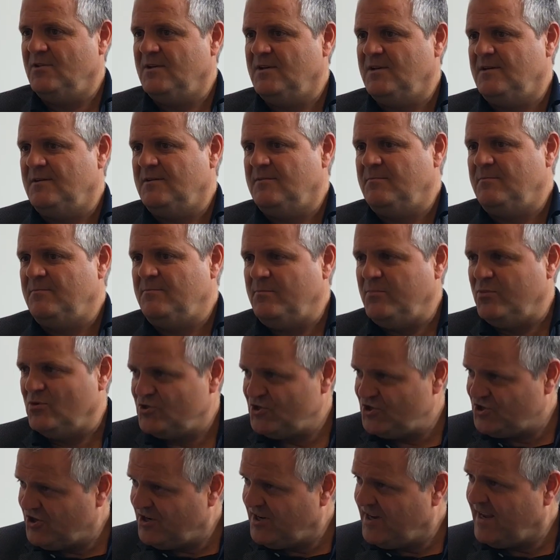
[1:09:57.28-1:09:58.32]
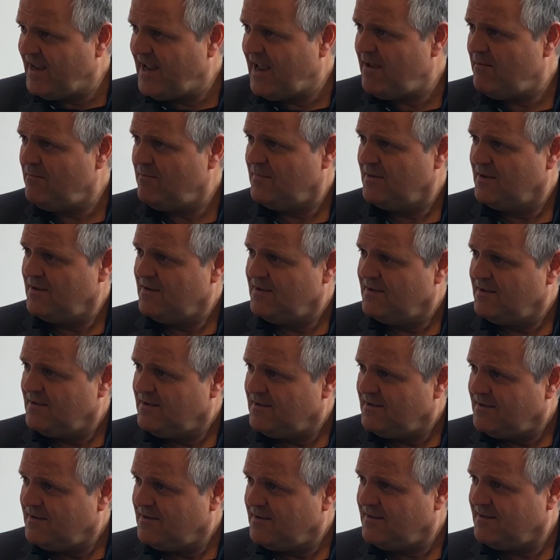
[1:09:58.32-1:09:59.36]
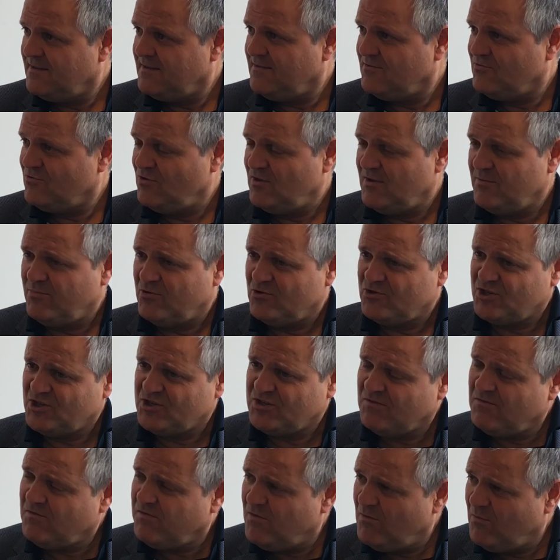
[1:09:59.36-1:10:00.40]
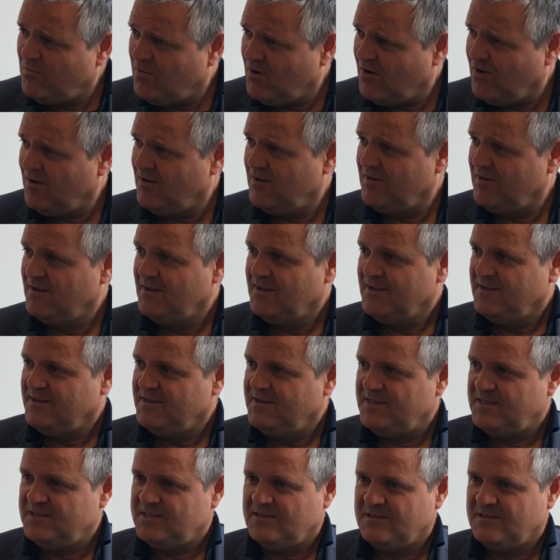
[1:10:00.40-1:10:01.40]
the positioning game, through the possession football. Is